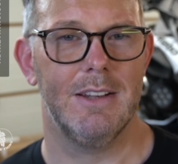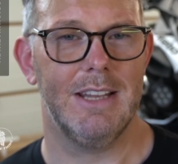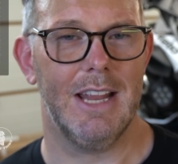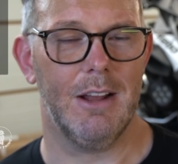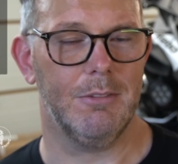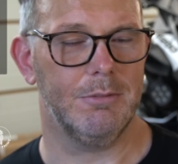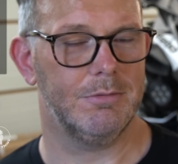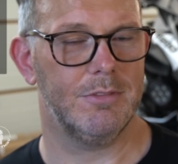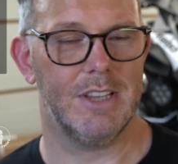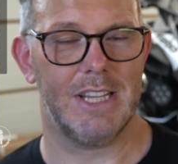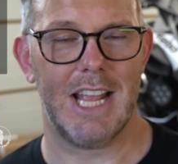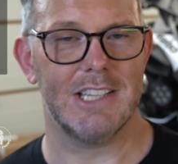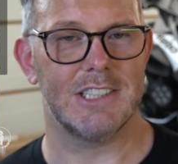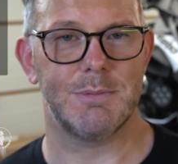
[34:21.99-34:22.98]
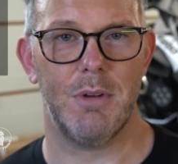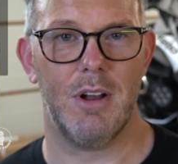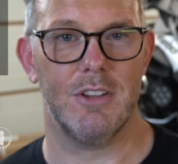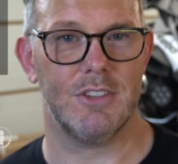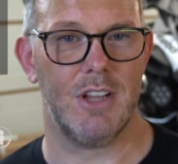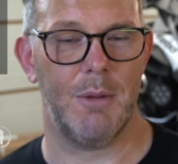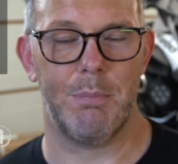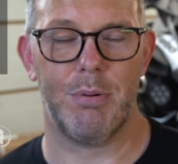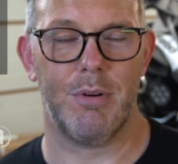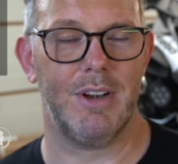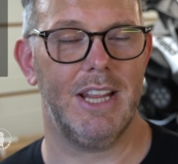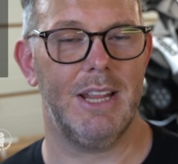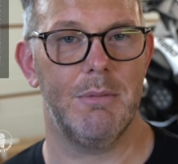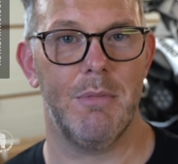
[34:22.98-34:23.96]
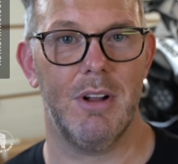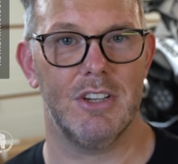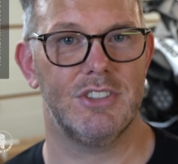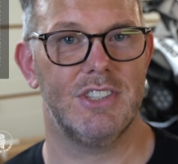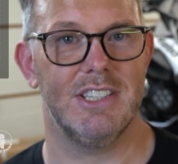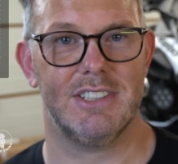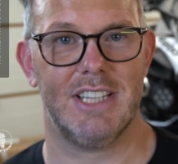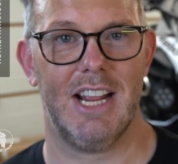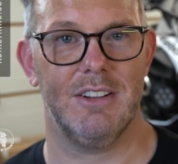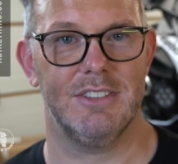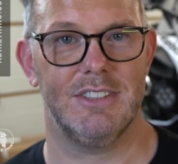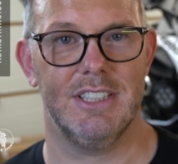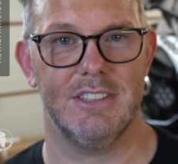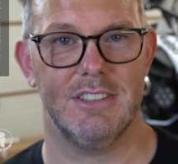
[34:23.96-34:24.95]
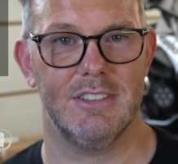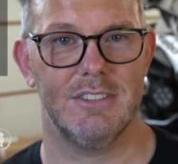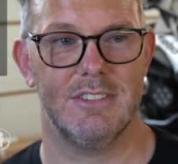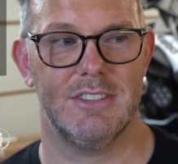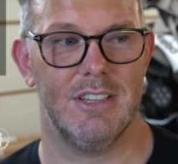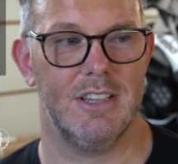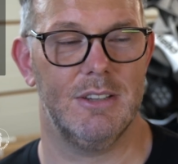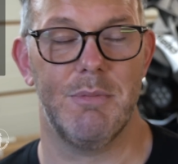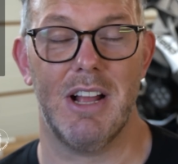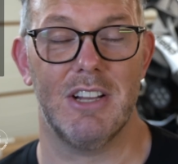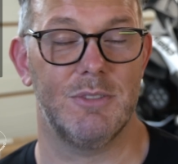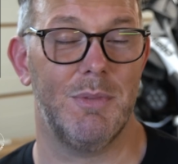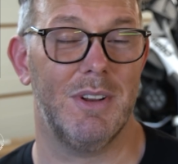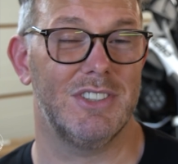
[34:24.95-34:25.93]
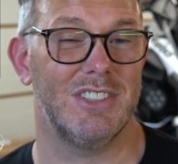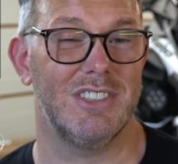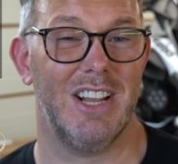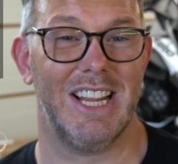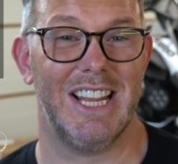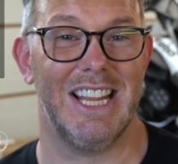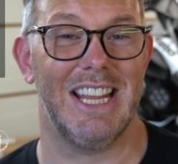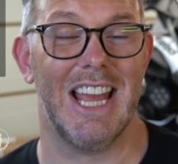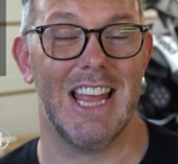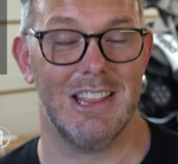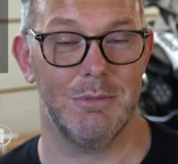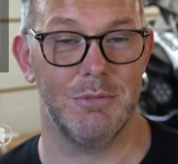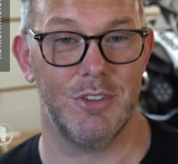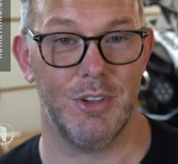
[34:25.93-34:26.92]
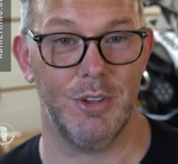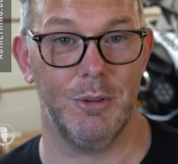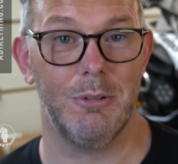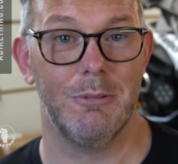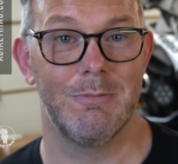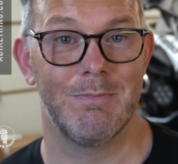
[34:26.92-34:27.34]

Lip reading: Now, the Cansmarts are pretty much discounted to as much as I can get them to,